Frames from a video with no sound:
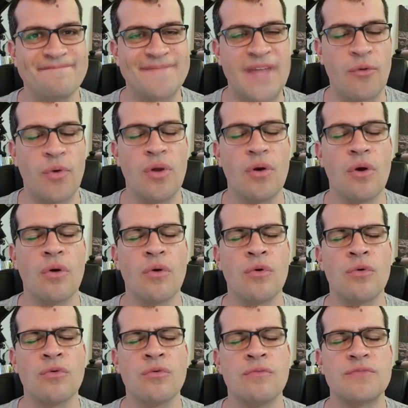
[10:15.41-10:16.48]
That we
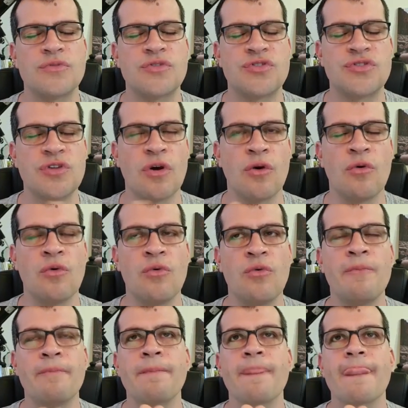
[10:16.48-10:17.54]
all
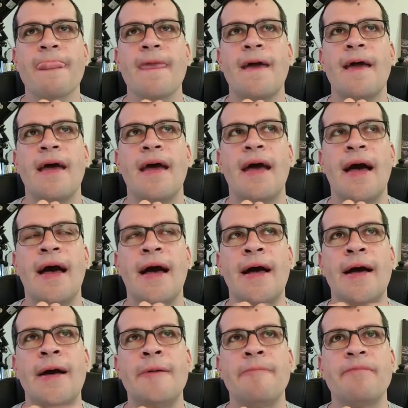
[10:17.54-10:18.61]
so
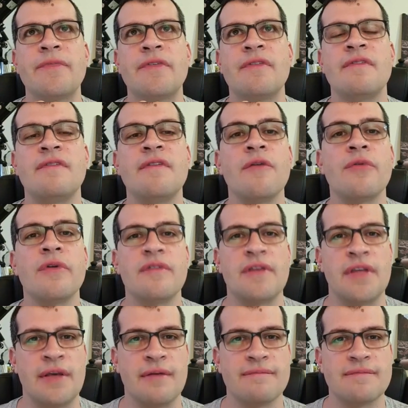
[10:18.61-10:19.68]

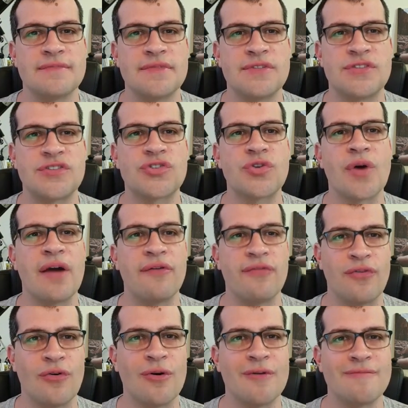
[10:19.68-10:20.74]
seriously strive
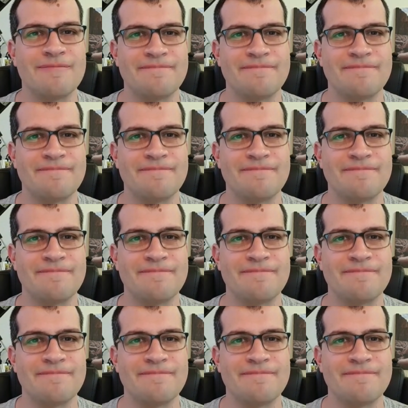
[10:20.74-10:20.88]
for.